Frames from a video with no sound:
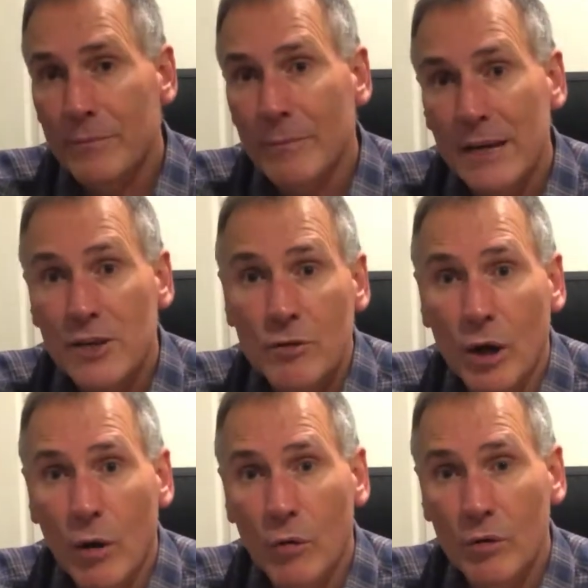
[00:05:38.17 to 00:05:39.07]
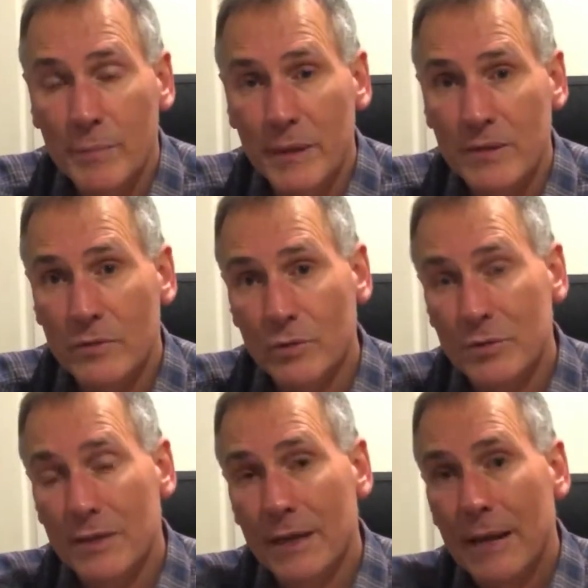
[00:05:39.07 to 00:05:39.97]
makes you cold, because of
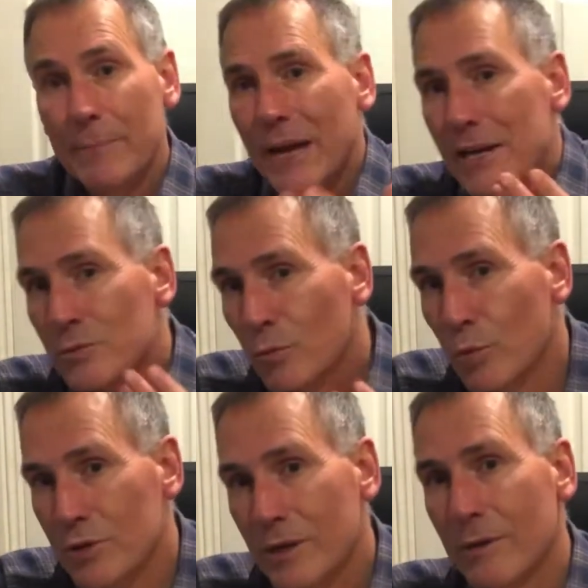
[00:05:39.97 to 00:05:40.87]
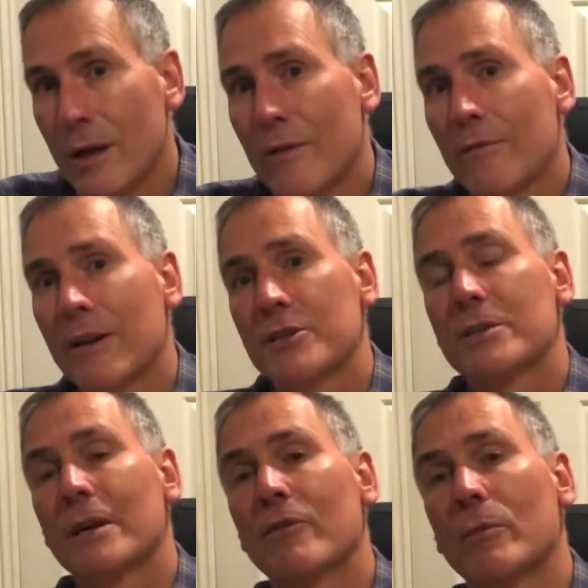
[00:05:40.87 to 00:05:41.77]
course as water flushes
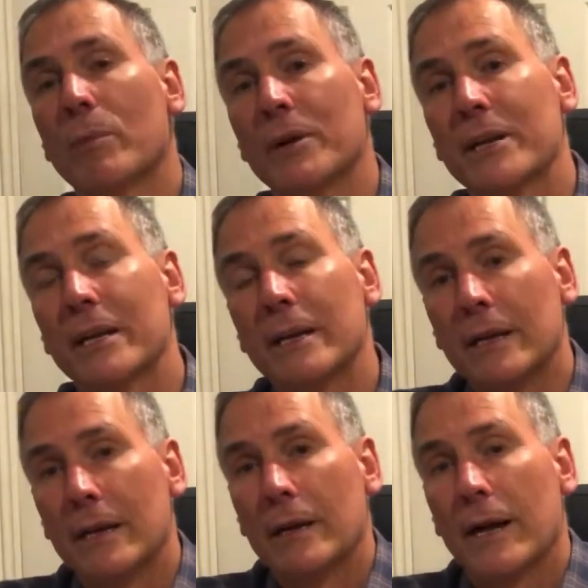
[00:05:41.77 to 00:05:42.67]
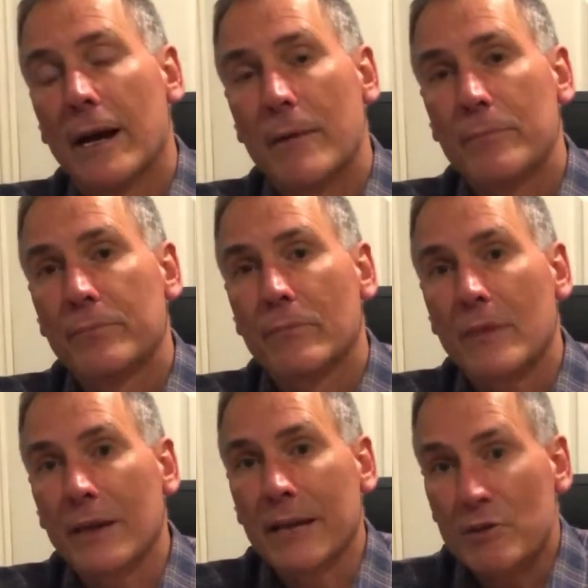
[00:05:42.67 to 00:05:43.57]
over your body,
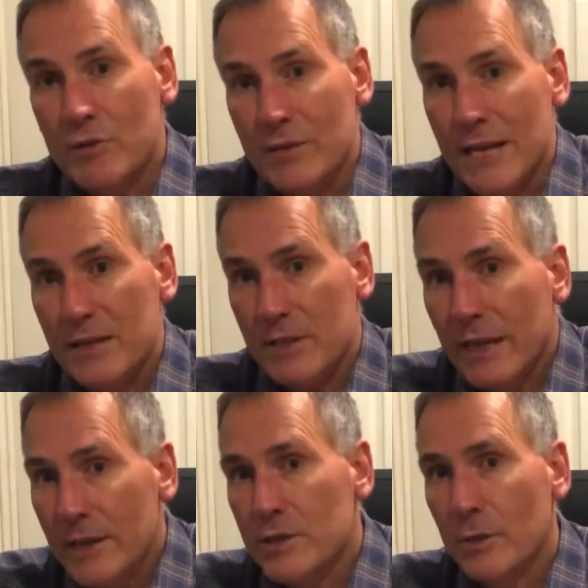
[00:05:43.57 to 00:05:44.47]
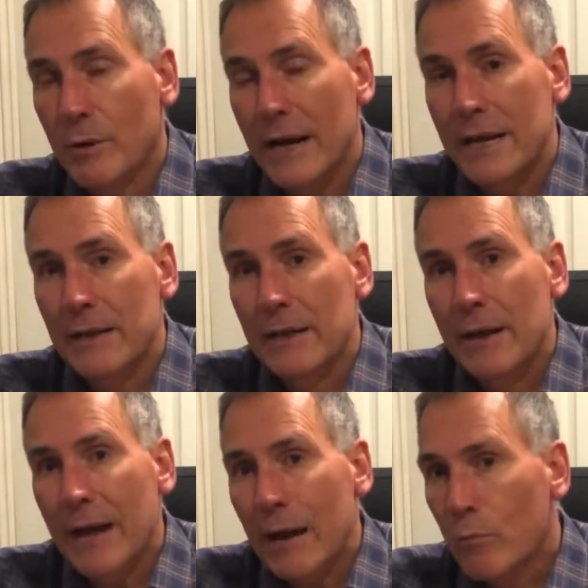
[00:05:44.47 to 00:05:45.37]
it takes the heat away,
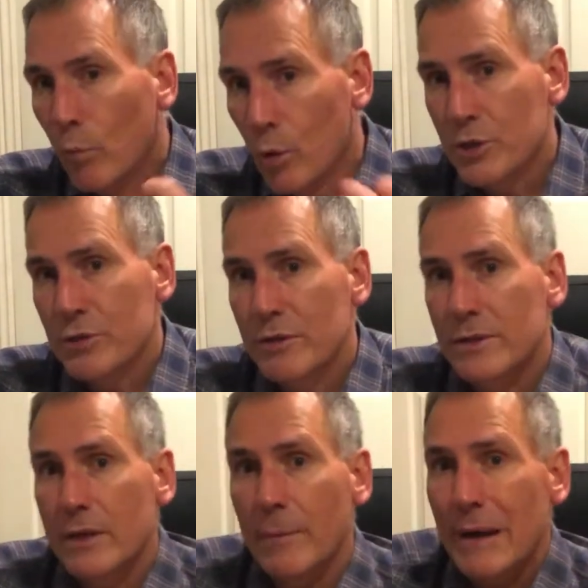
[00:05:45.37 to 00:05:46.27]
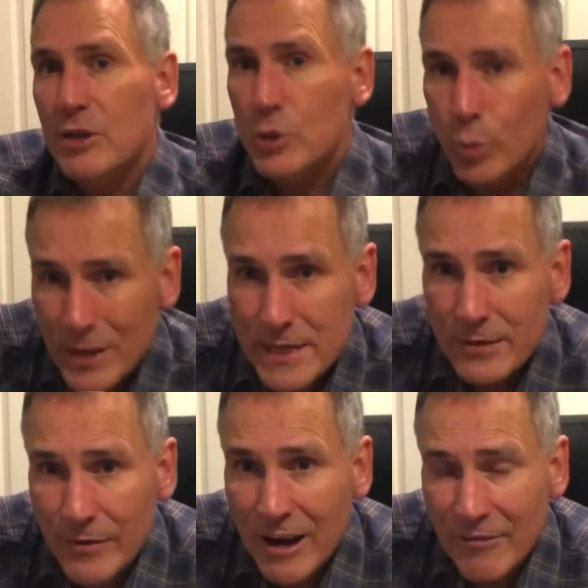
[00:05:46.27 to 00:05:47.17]
and water is about
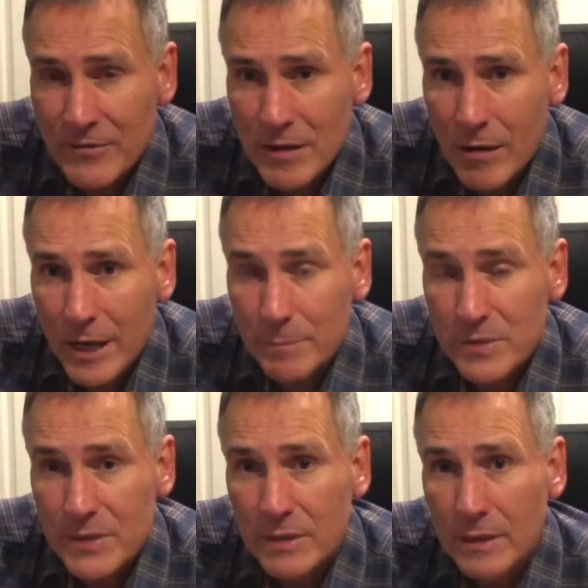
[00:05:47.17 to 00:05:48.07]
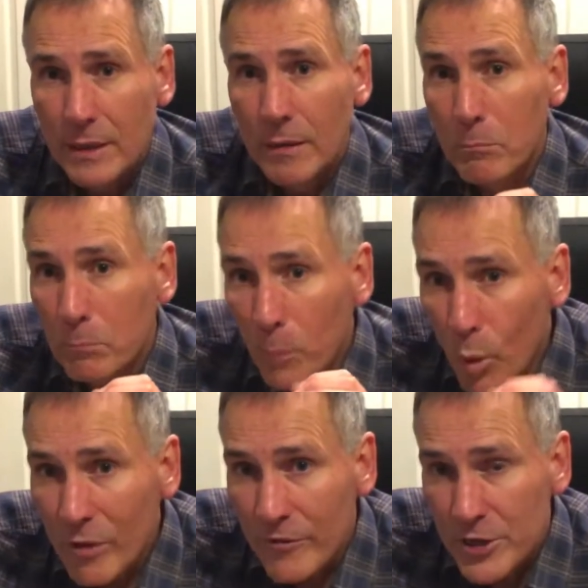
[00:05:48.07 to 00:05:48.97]
25 times
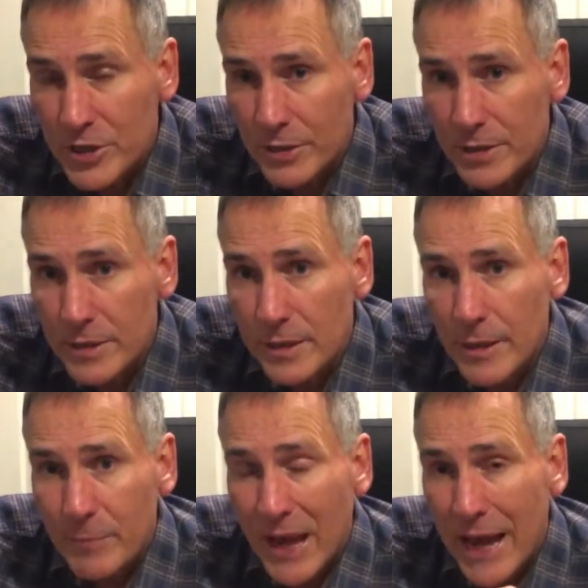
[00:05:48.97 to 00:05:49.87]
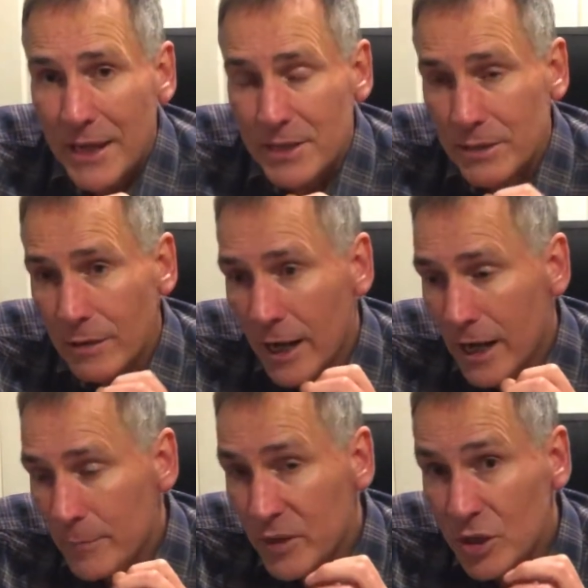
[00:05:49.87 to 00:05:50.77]
more efficient at
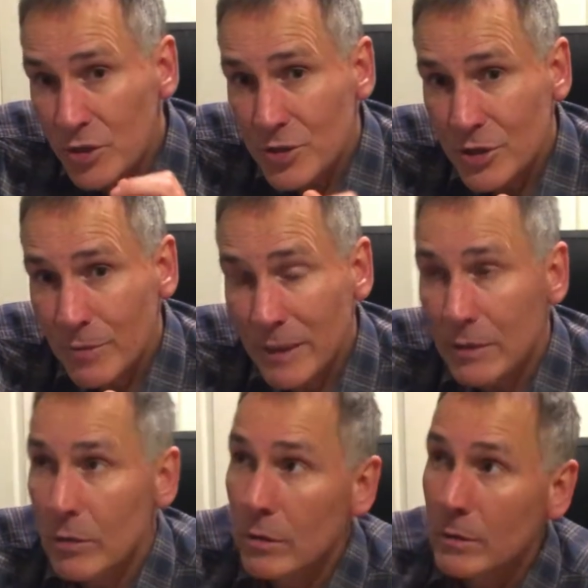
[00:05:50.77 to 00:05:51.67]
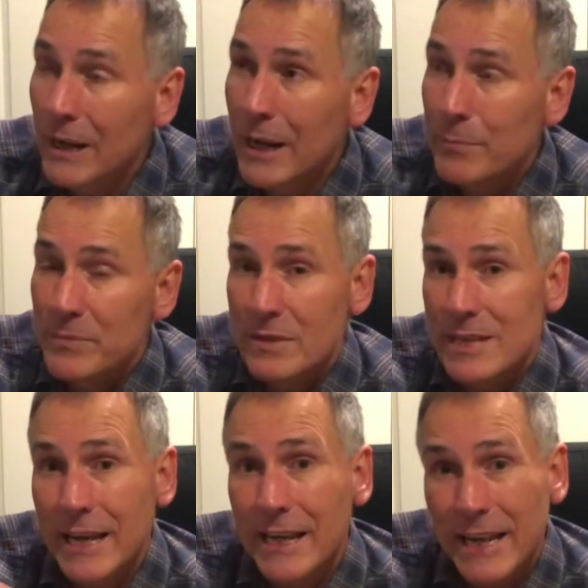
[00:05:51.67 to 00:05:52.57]
consuming or
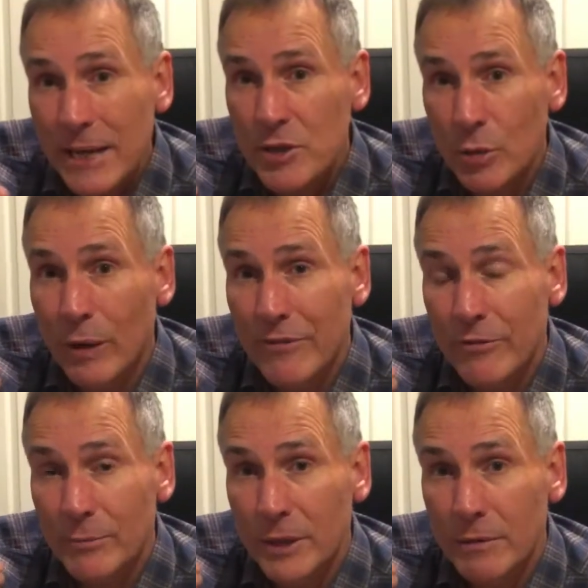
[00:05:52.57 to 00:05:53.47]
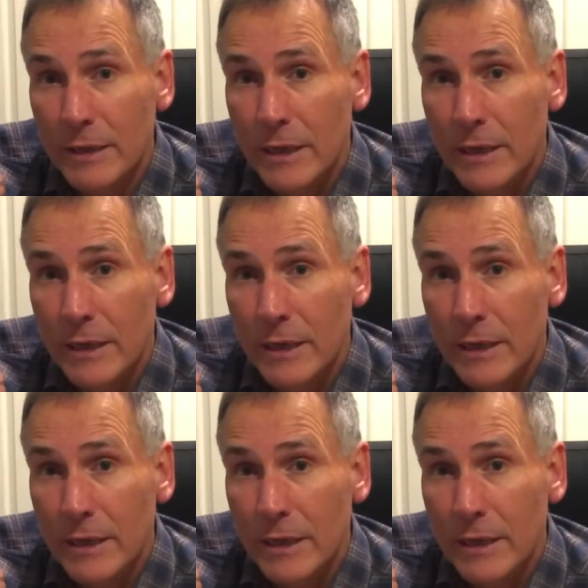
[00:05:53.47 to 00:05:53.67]
taking heat away from you,